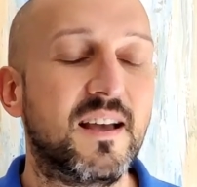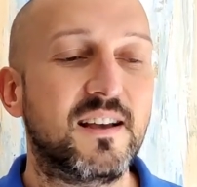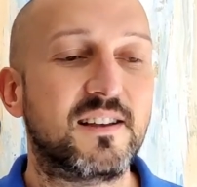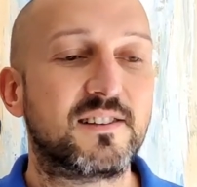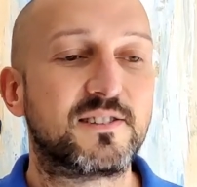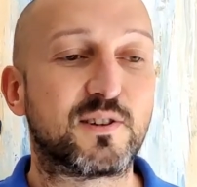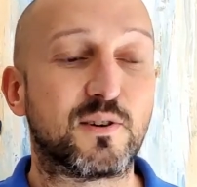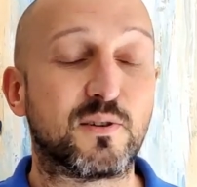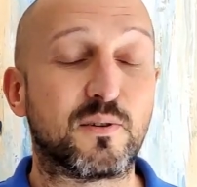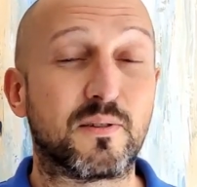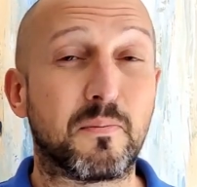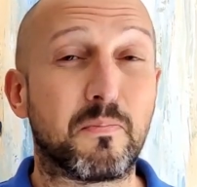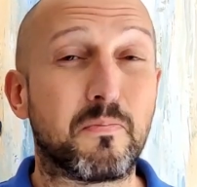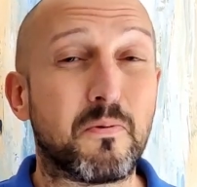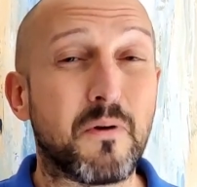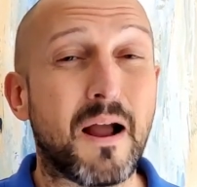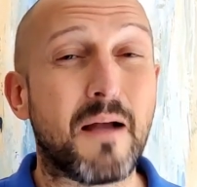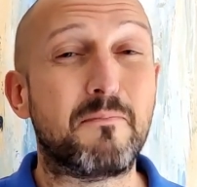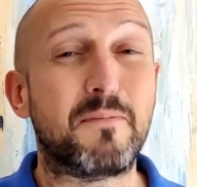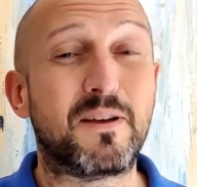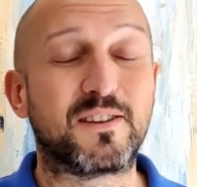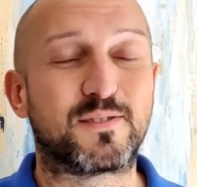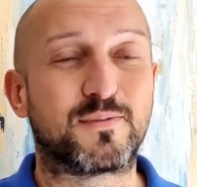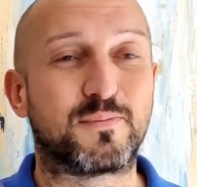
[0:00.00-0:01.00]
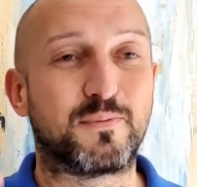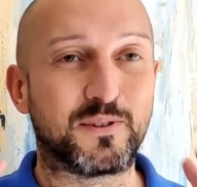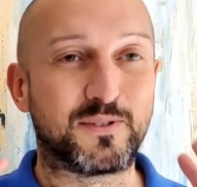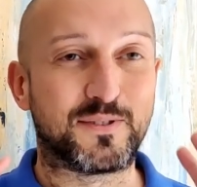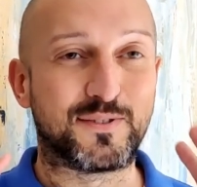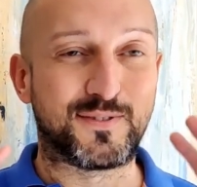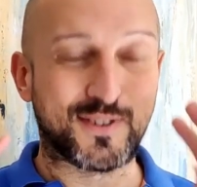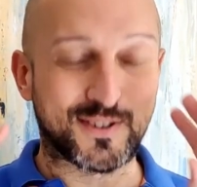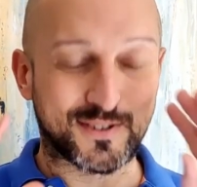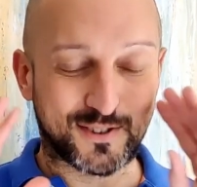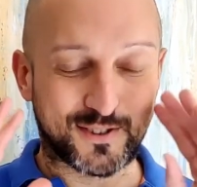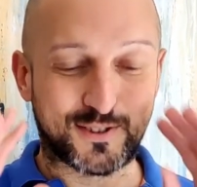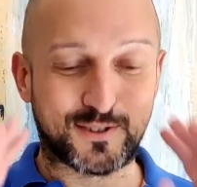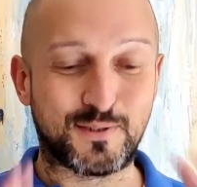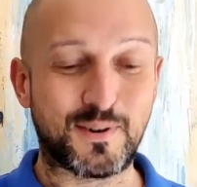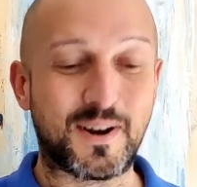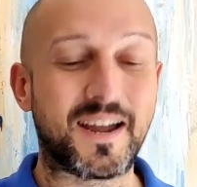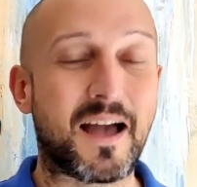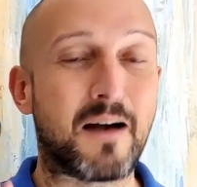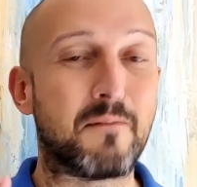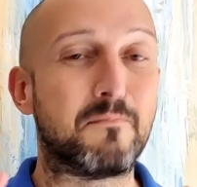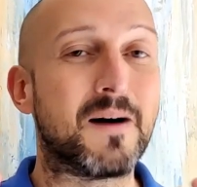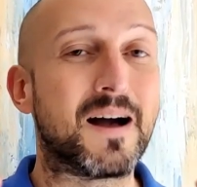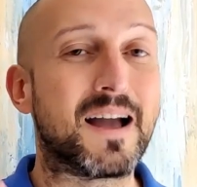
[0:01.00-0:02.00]
So the premise was just
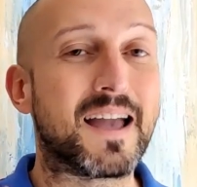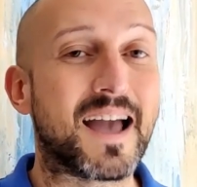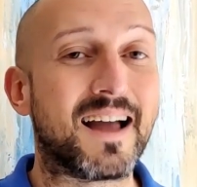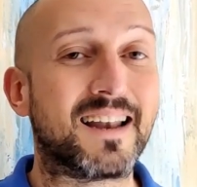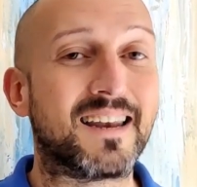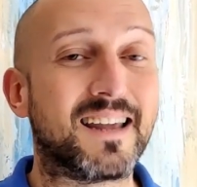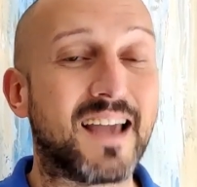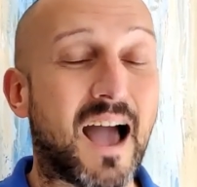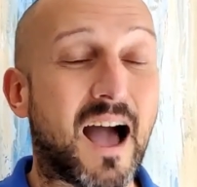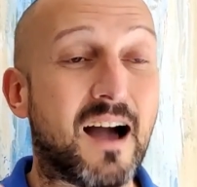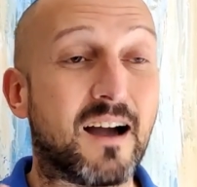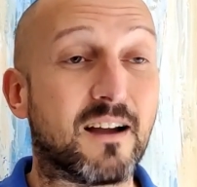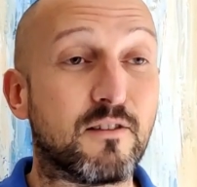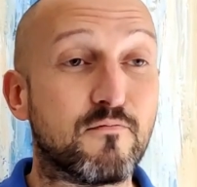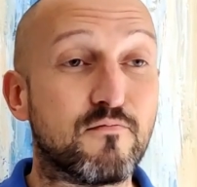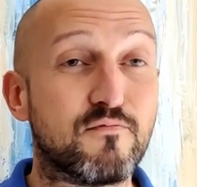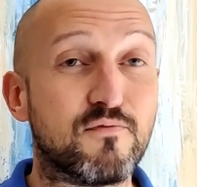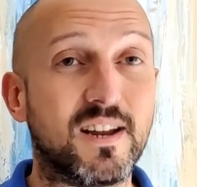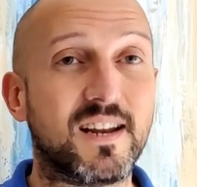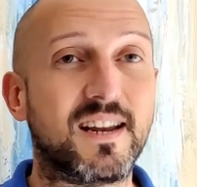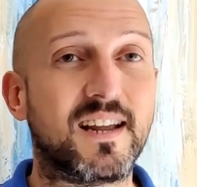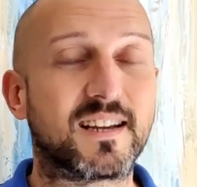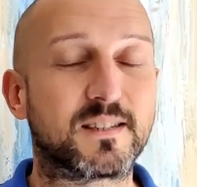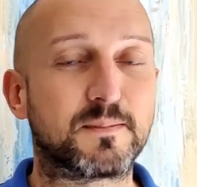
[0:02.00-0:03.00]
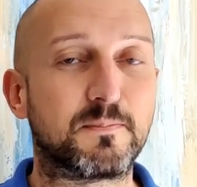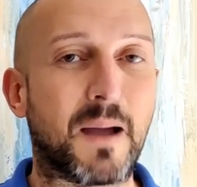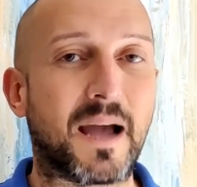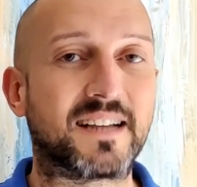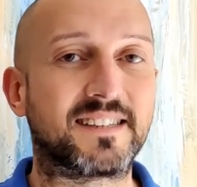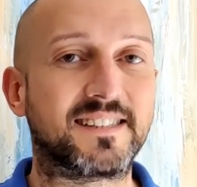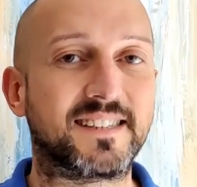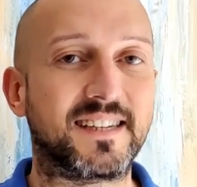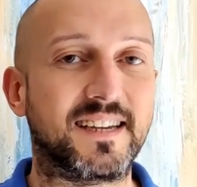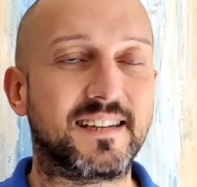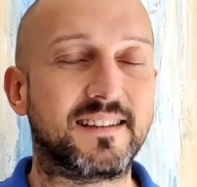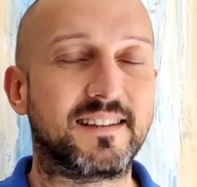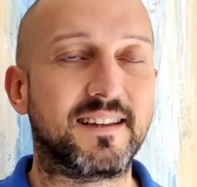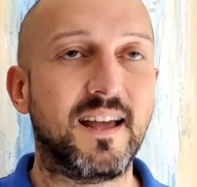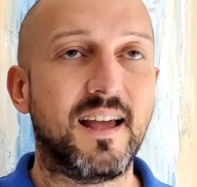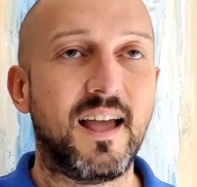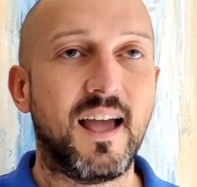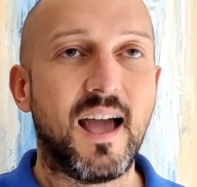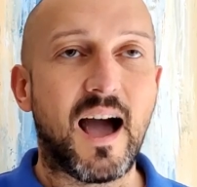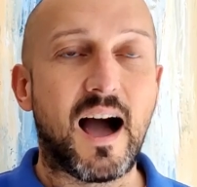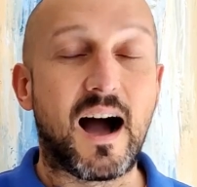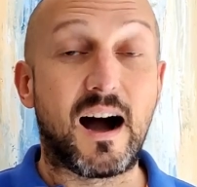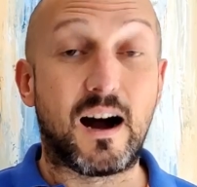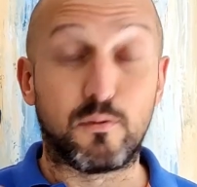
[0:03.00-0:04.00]
straight up my alley. I really expected
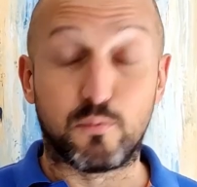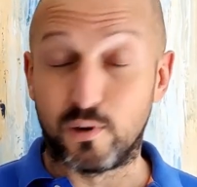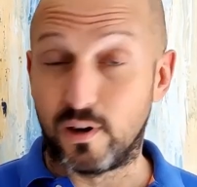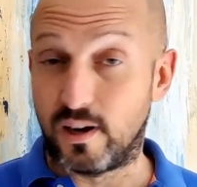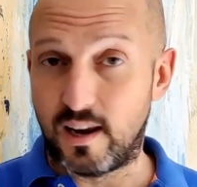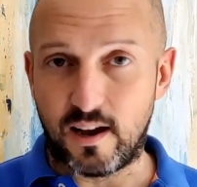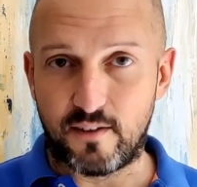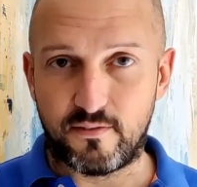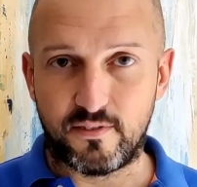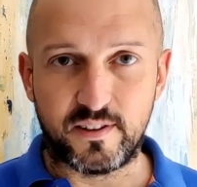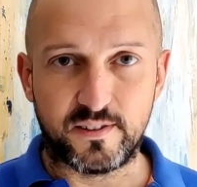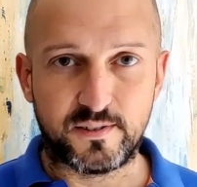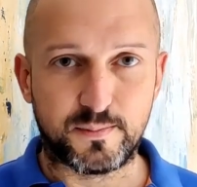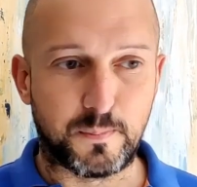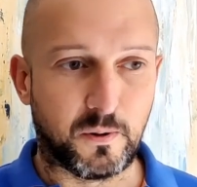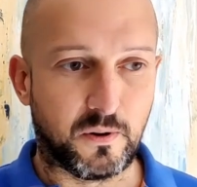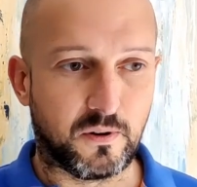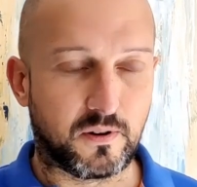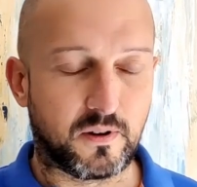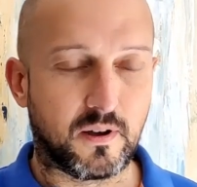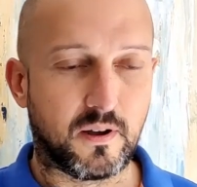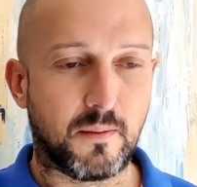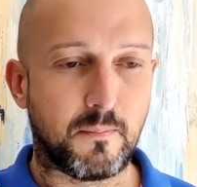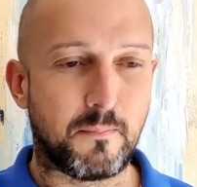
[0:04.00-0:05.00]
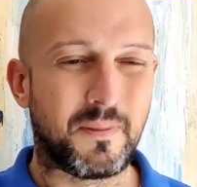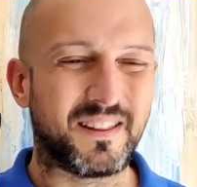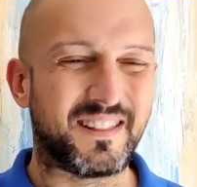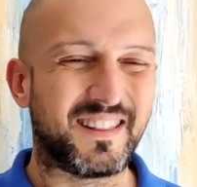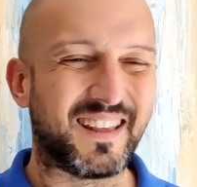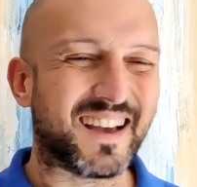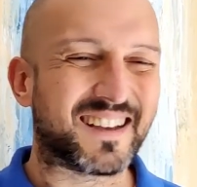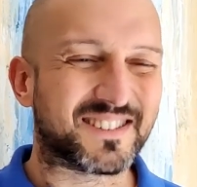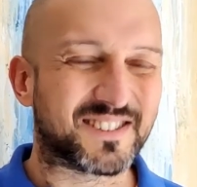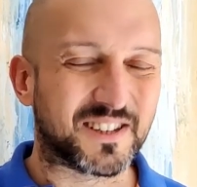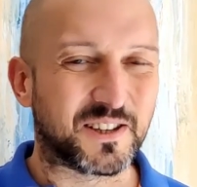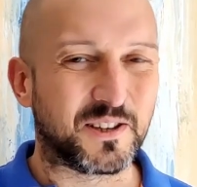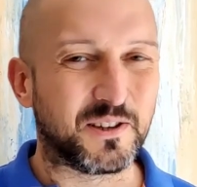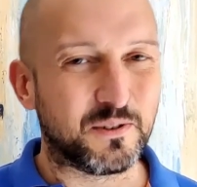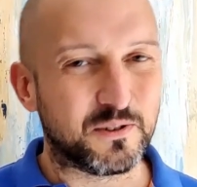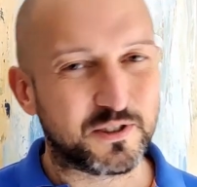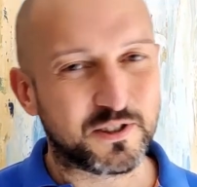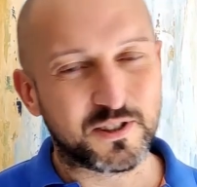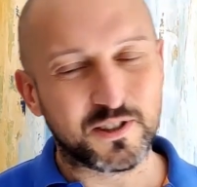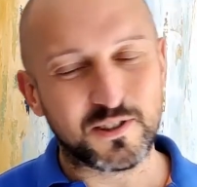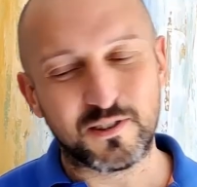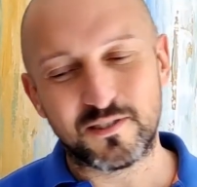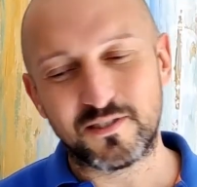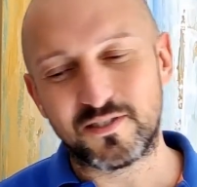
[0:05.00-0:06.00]
I would love this book, but the
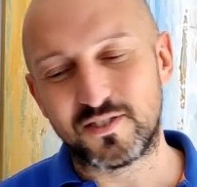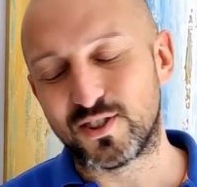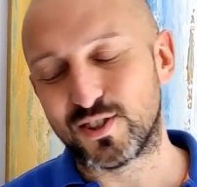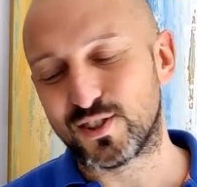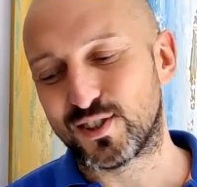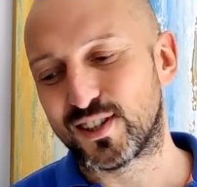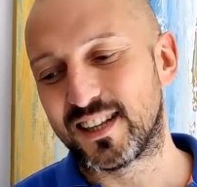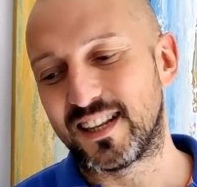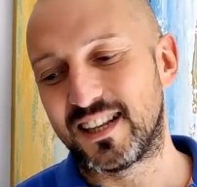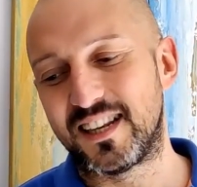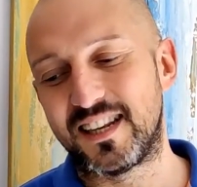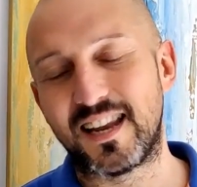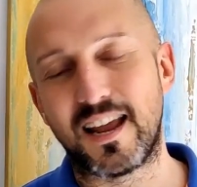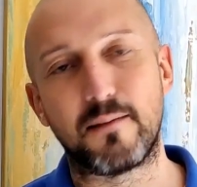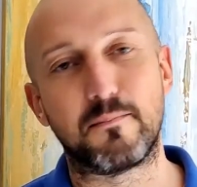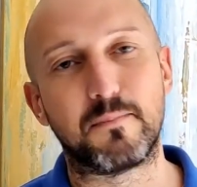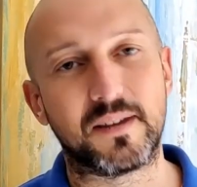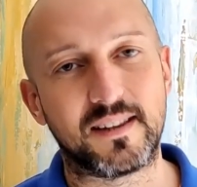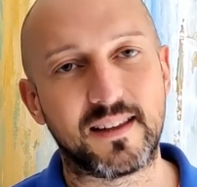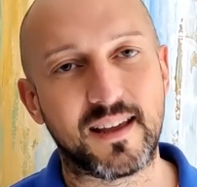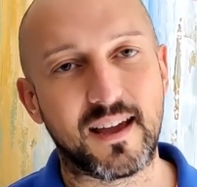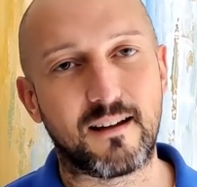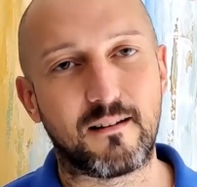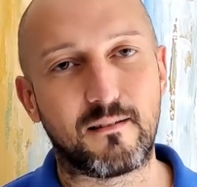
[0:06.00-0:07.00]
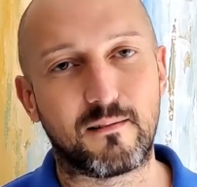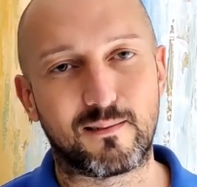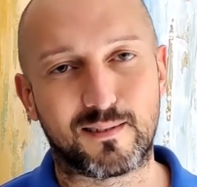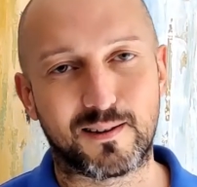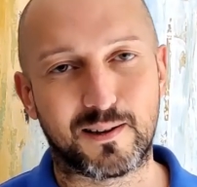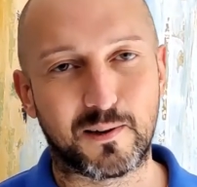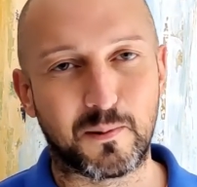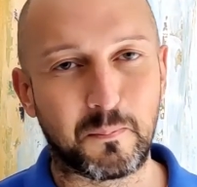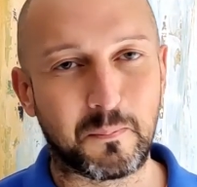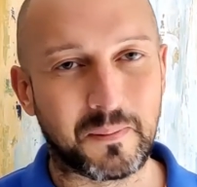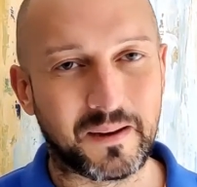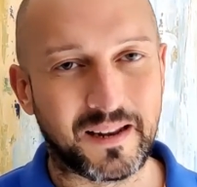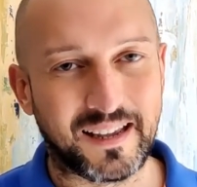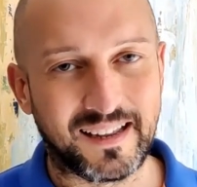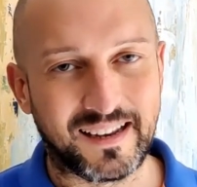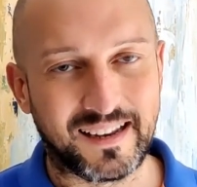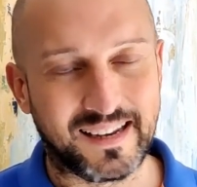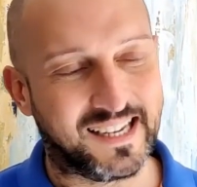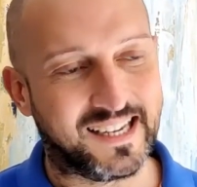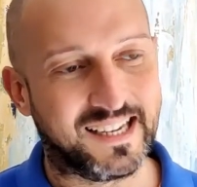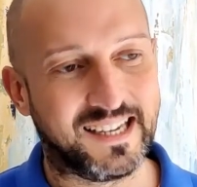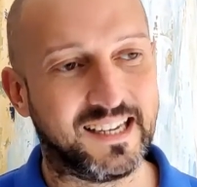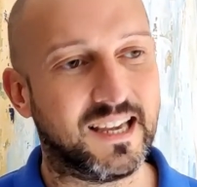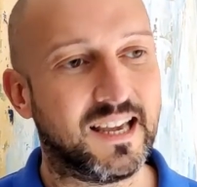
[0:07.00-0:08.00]
execution just let me down
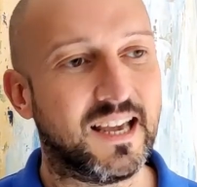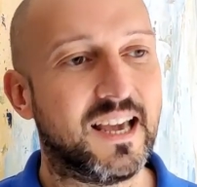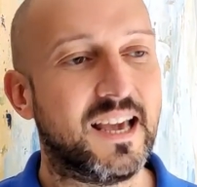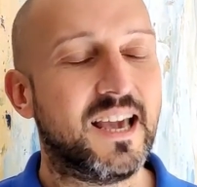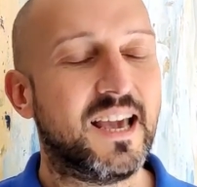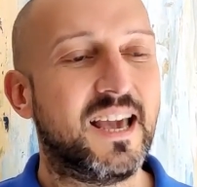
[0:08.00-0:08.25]
completely.